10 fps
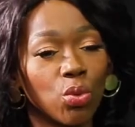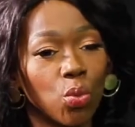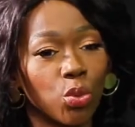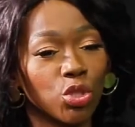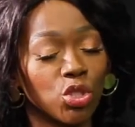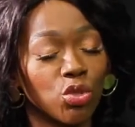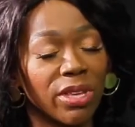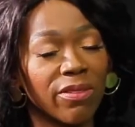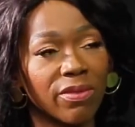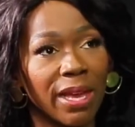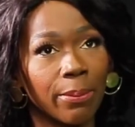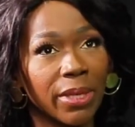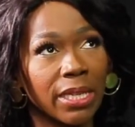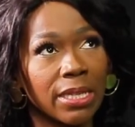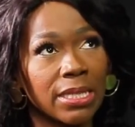would you give them?
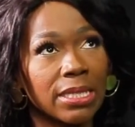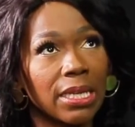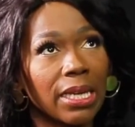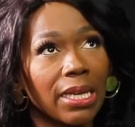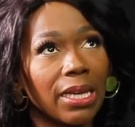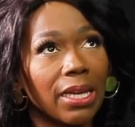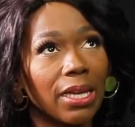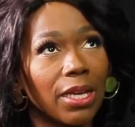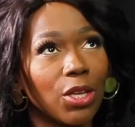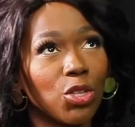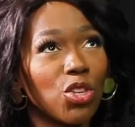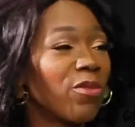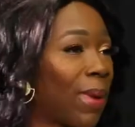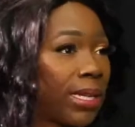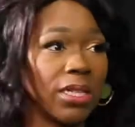Because you've
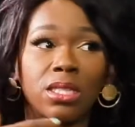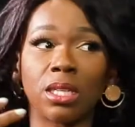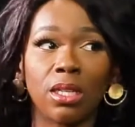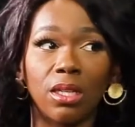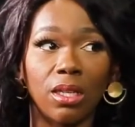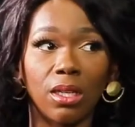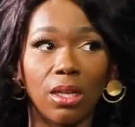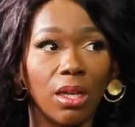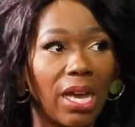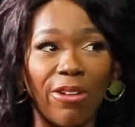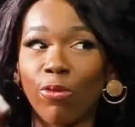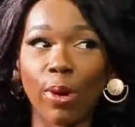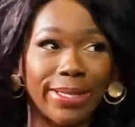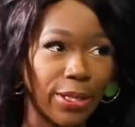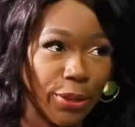managed to
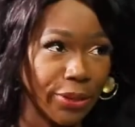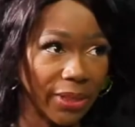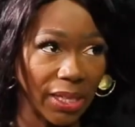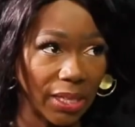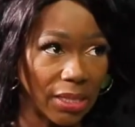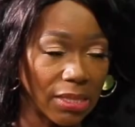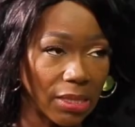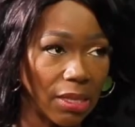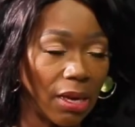avoid a lot of things.